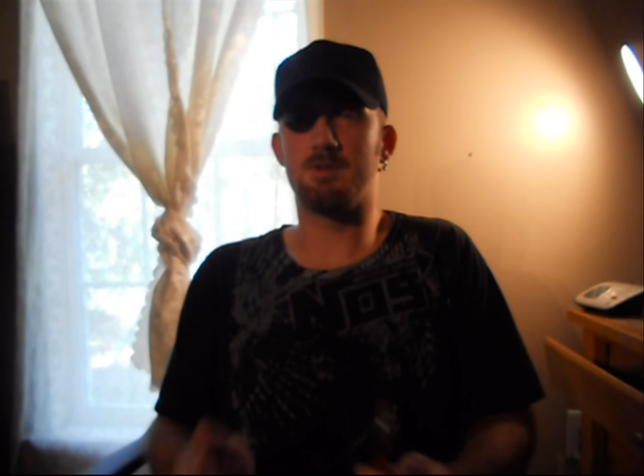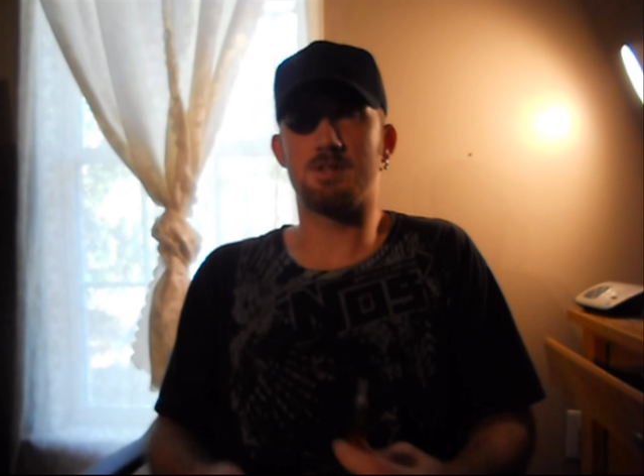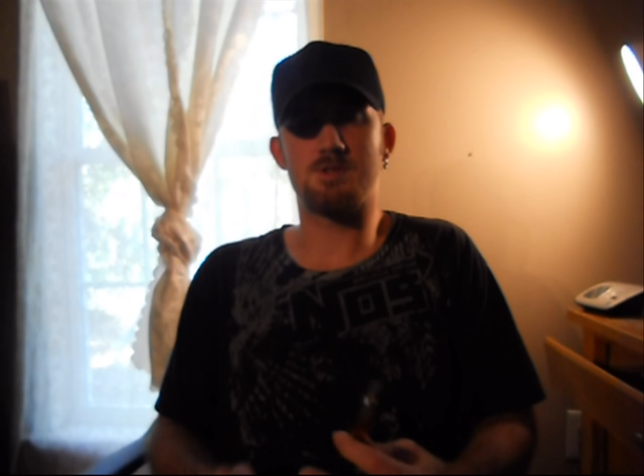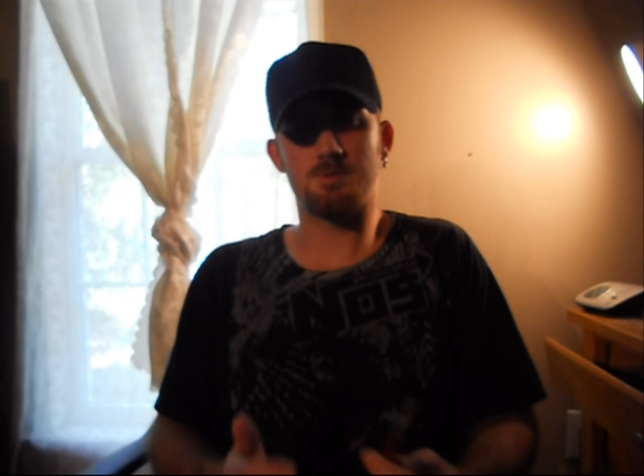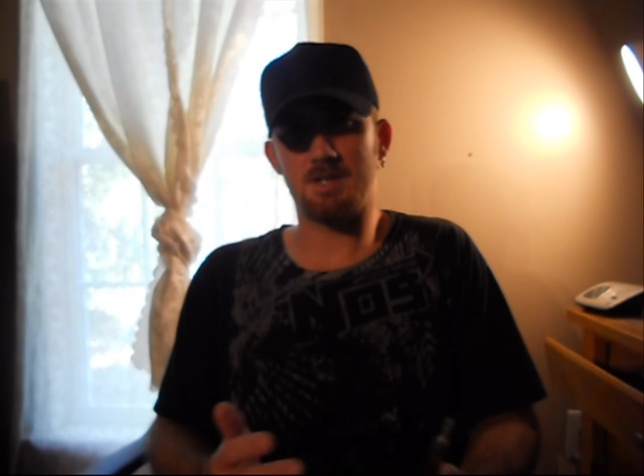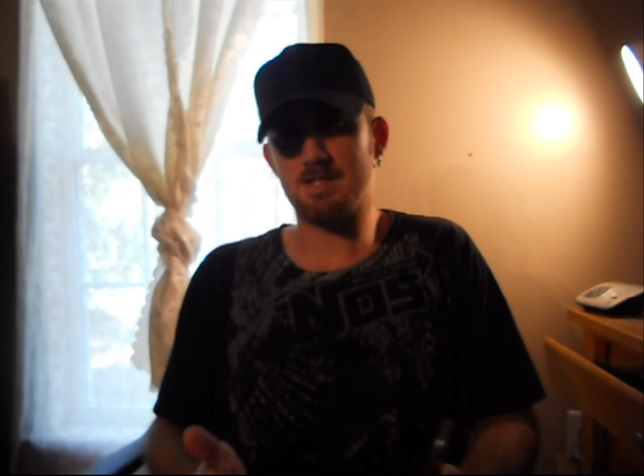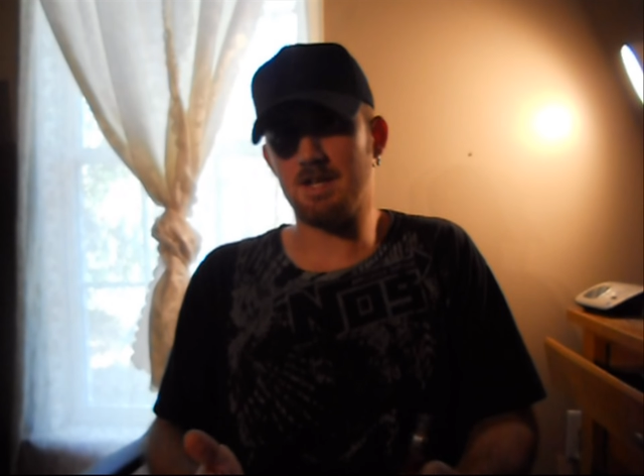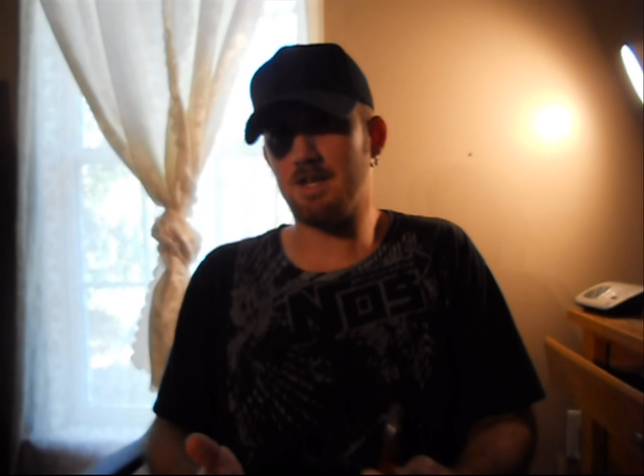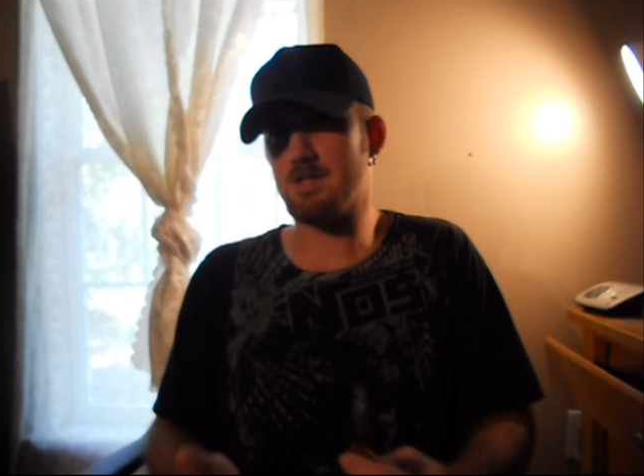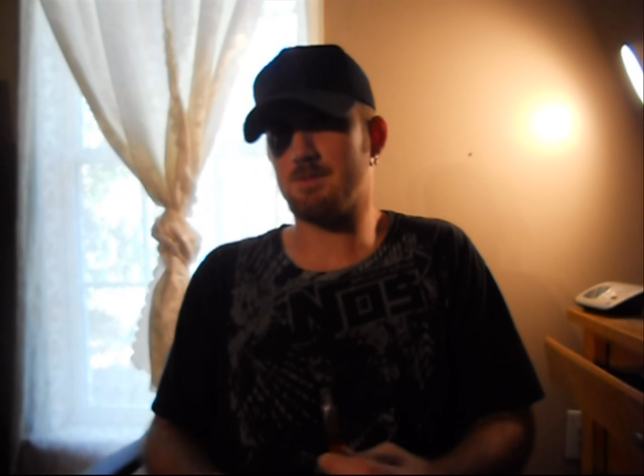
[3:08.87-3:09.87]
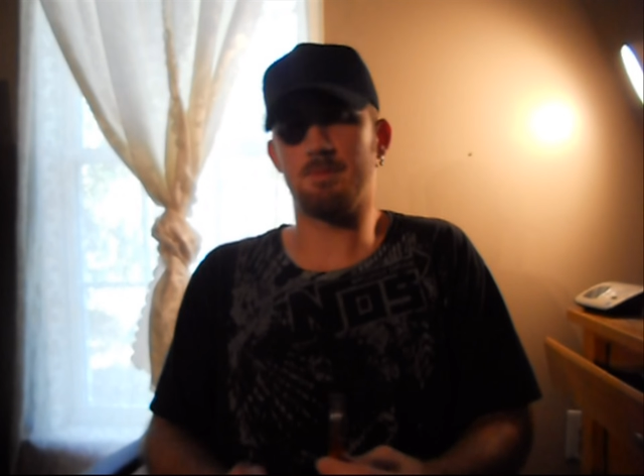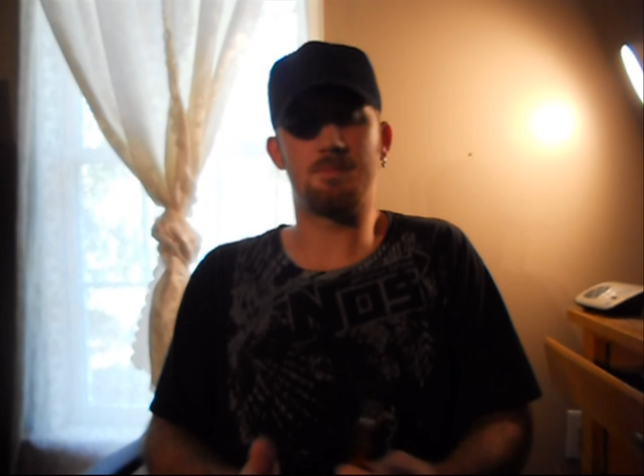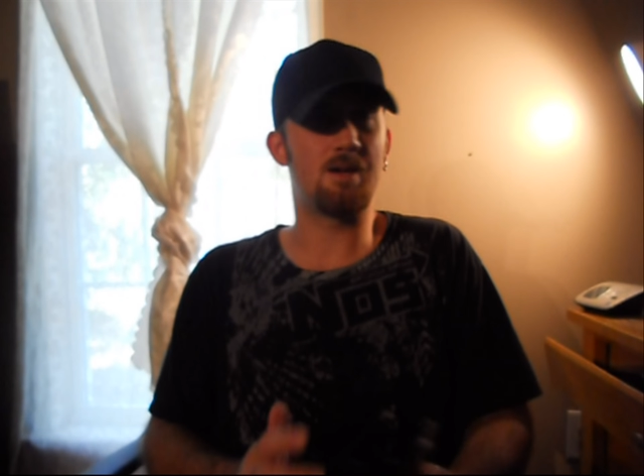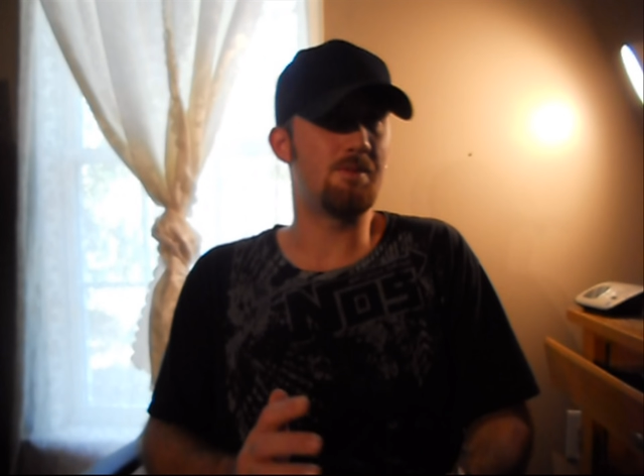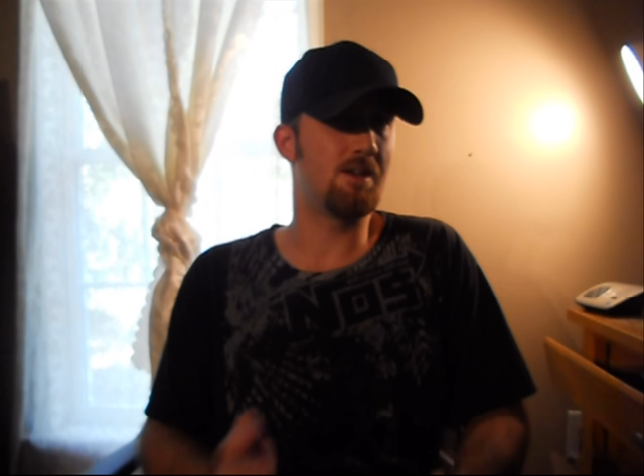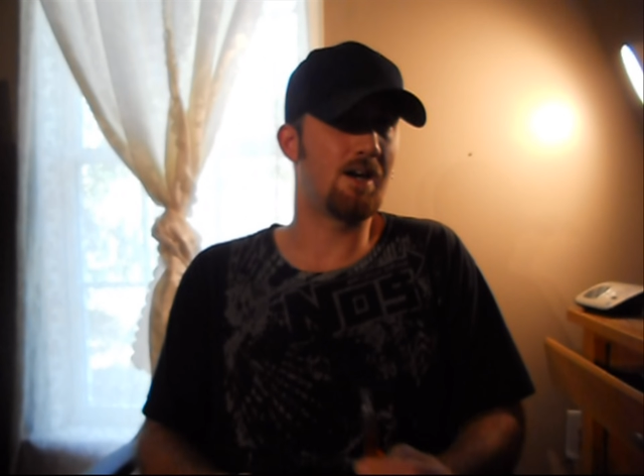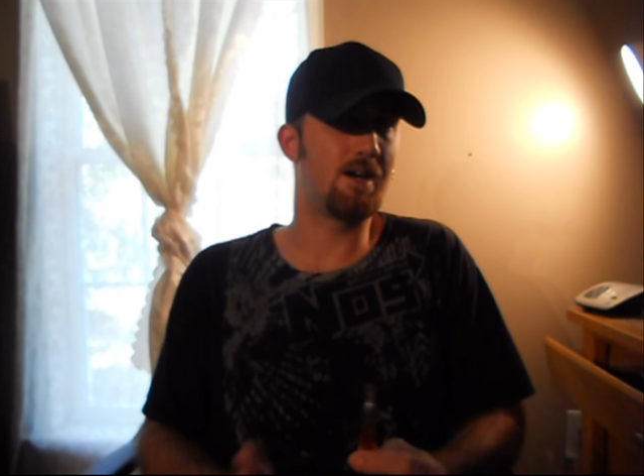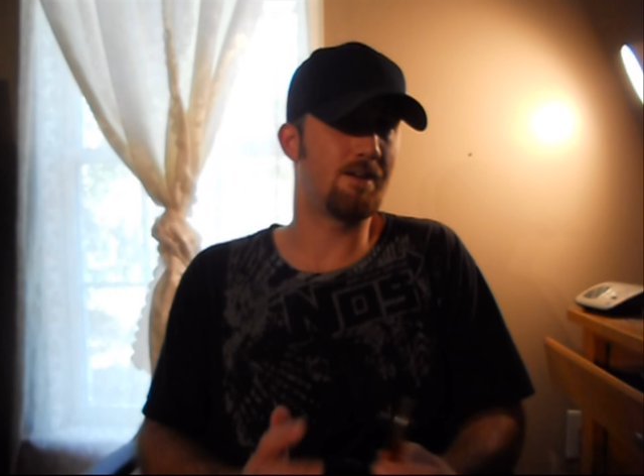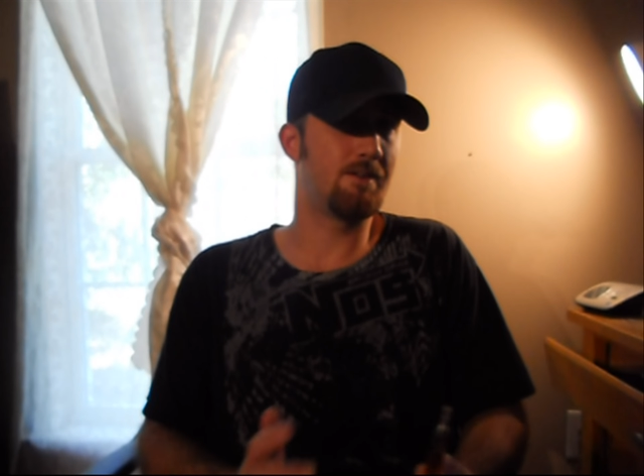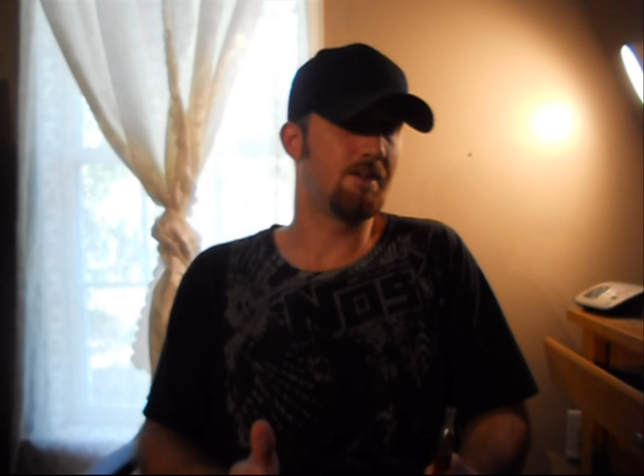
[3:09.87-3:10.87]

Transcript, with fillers: with a sweet taste, but maybe not